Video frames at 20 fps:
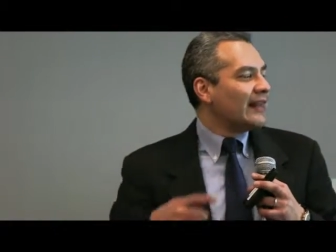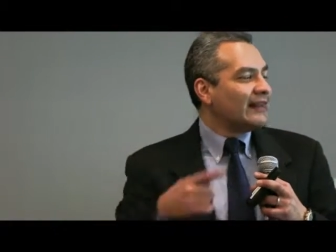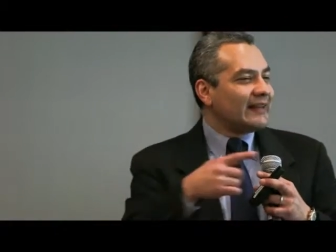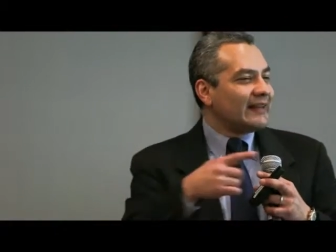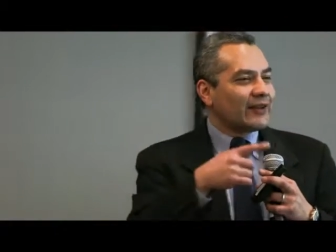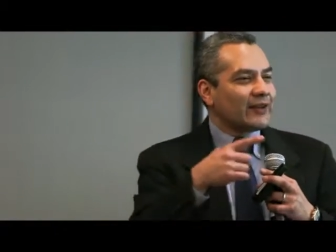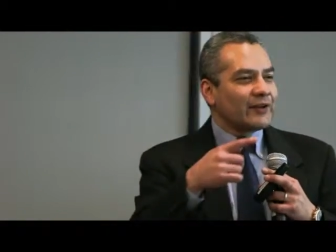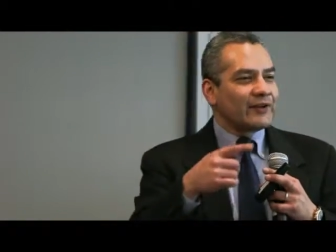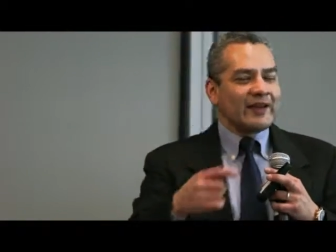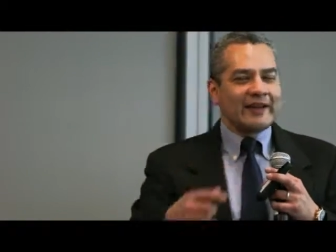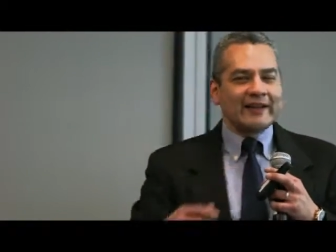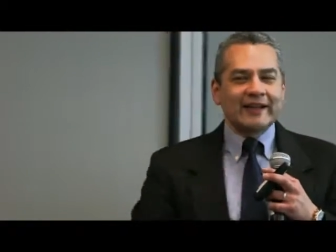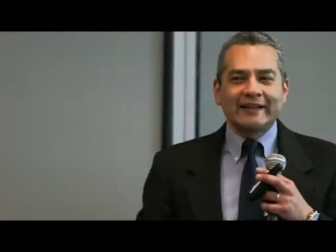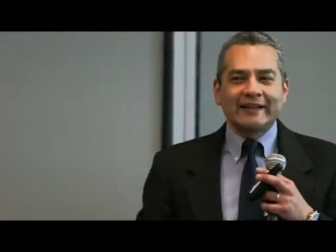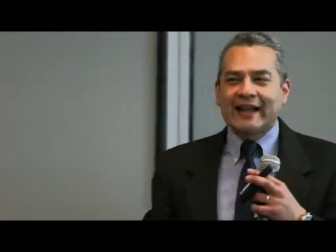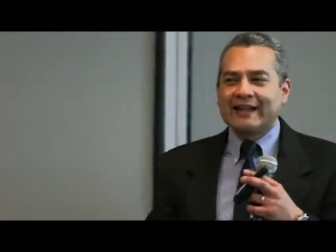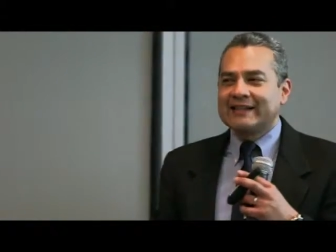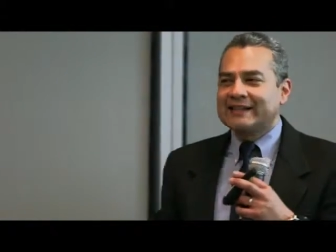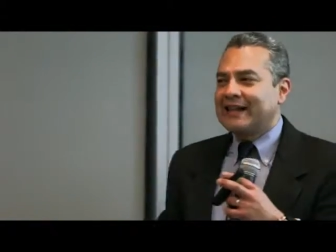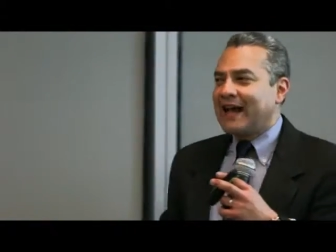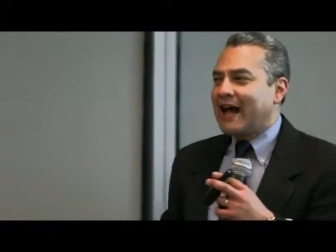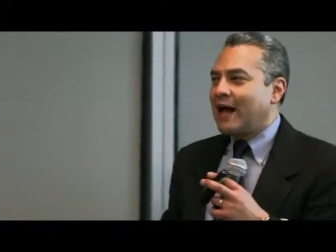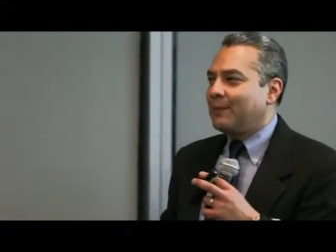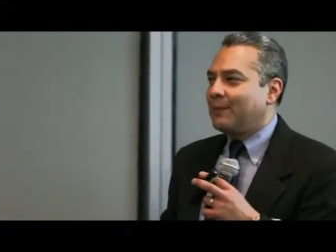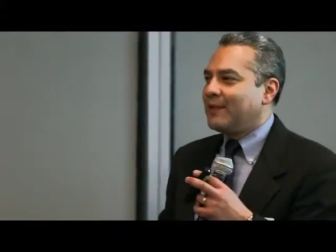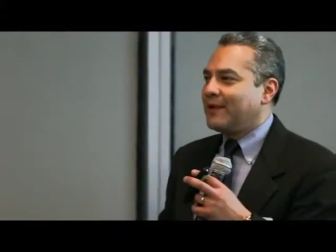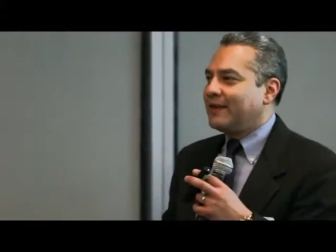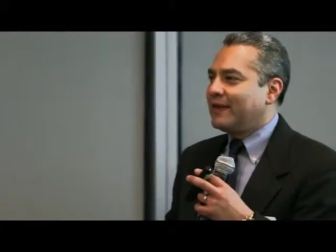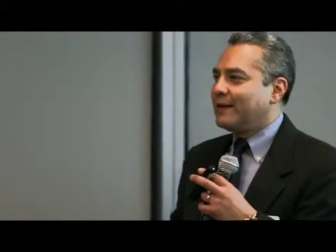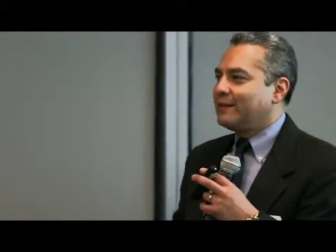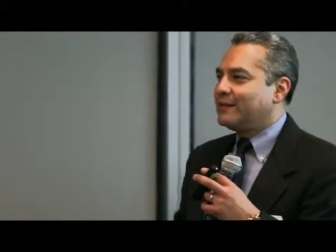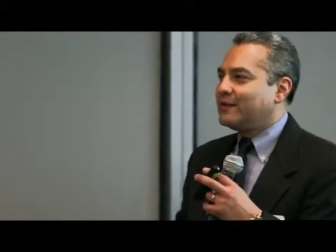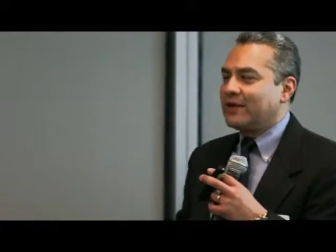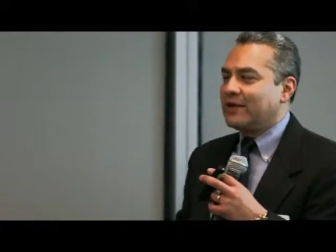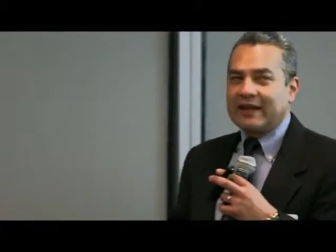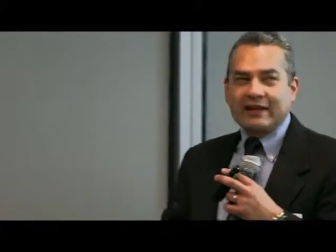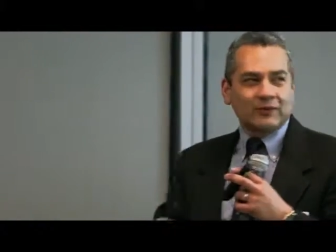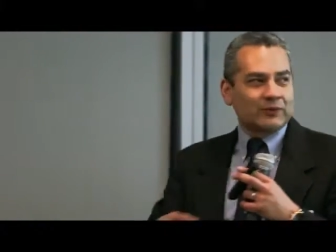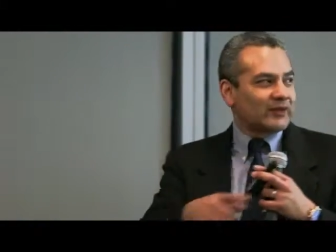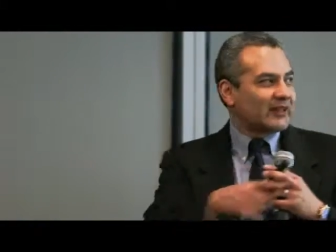The other thing that's helping them,
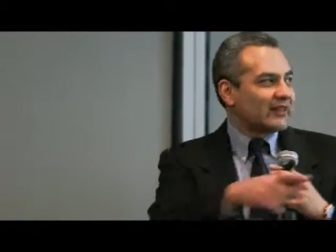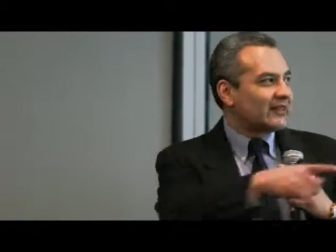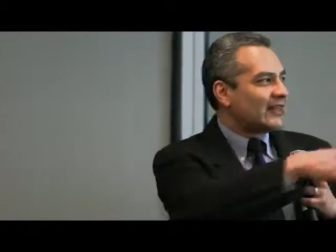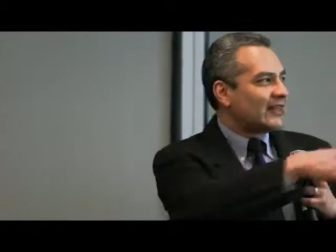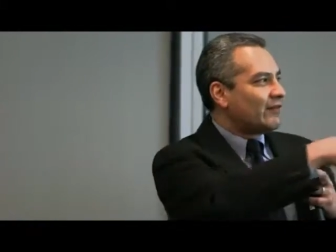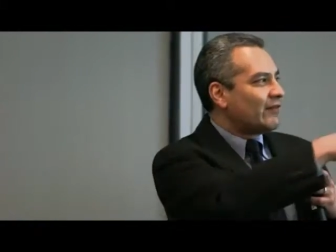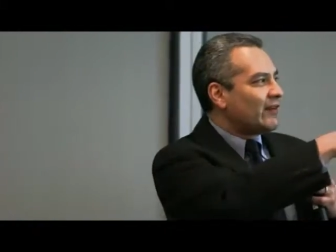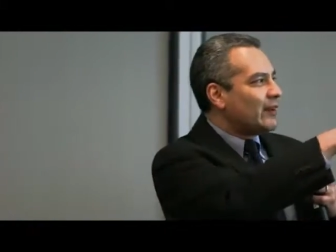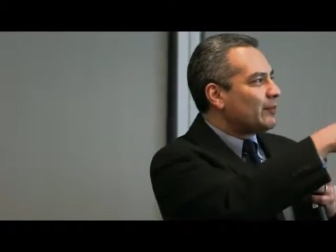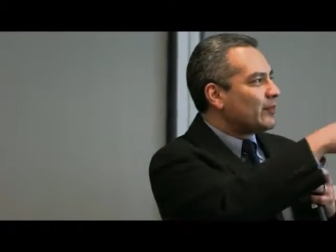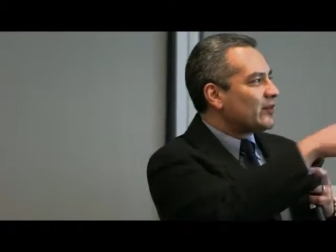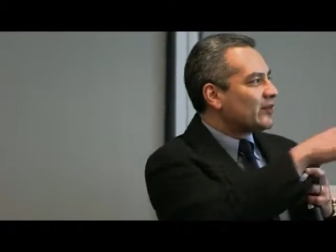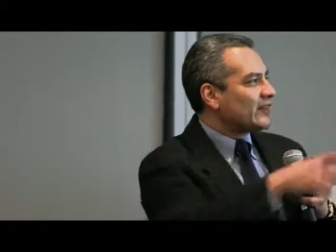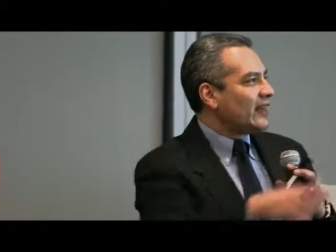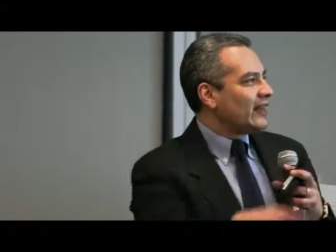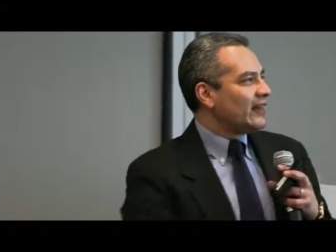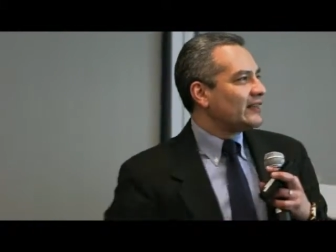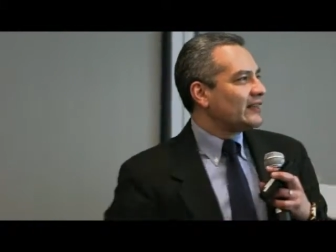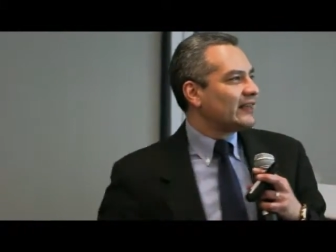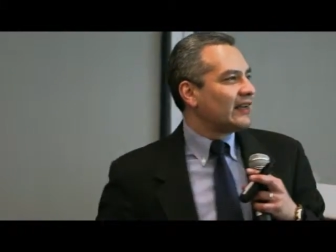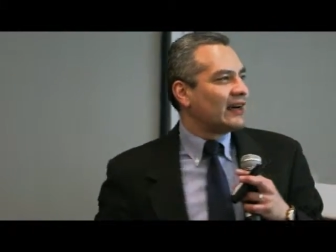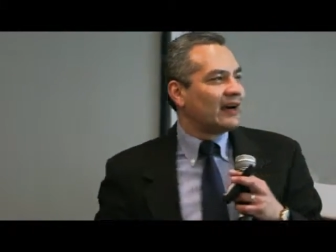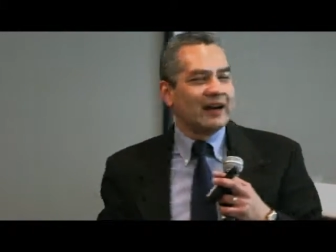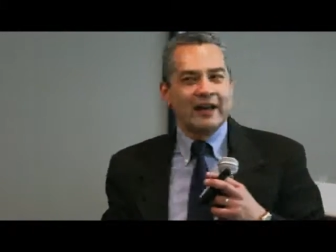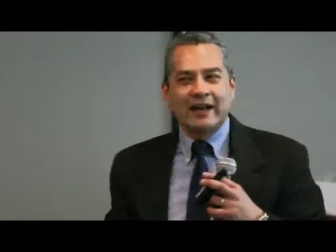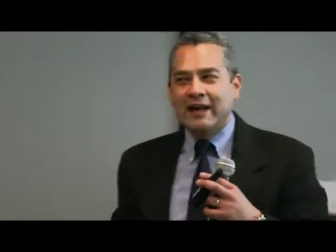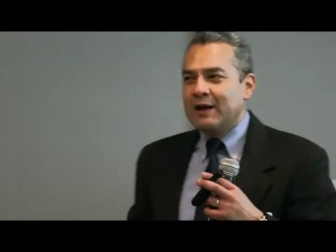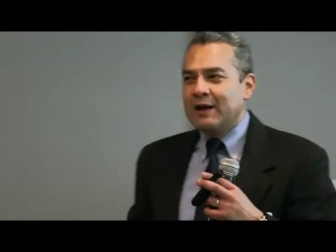and that's what the 70% is there,